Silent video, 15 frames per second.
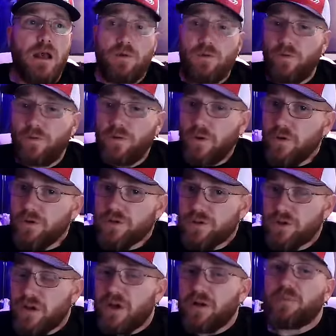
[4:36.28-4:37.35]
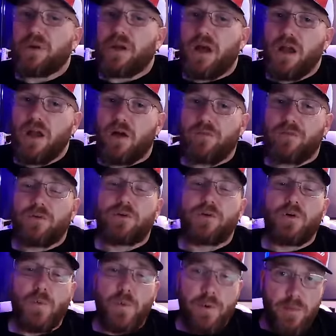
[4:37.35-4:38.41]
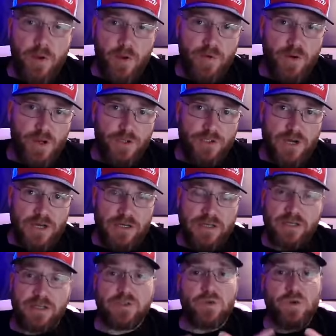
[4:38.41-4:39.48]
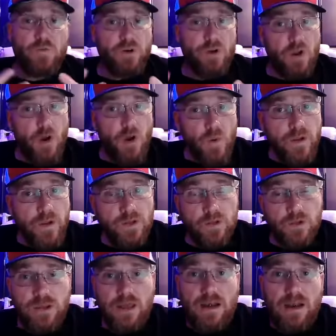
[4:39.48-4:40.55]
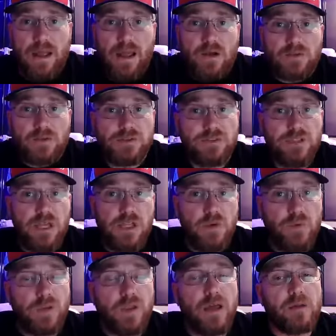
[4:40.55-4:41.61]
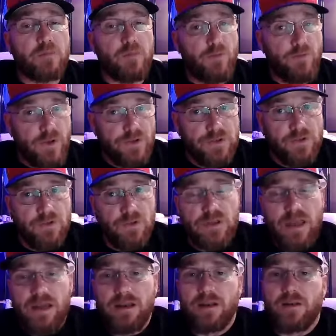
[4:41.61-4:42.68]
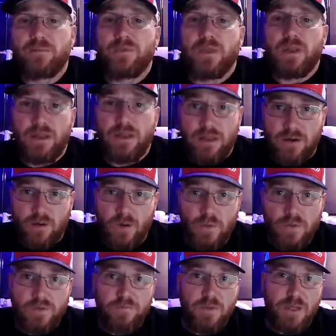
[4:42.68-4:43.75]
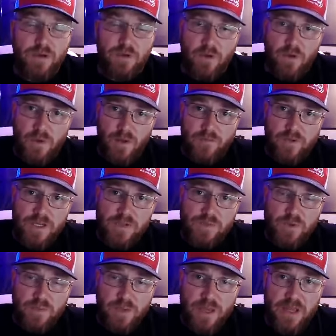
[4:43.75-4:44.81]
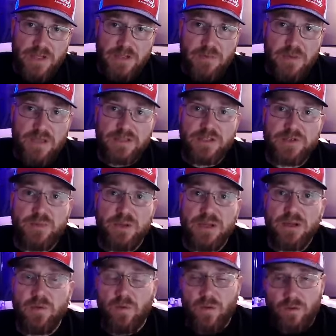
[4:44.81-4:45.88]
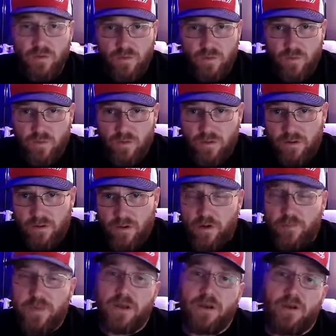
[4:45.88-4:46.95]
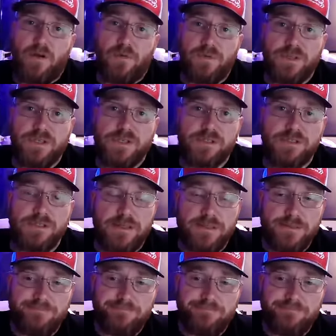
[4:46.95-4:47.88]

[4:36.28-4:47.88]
I don't know if you know this or not, but I offer remote contracting. So if you're going to look at a house and you would like a professional look at it, get a hold of me. Go to my Facebook page and message me, or comment on this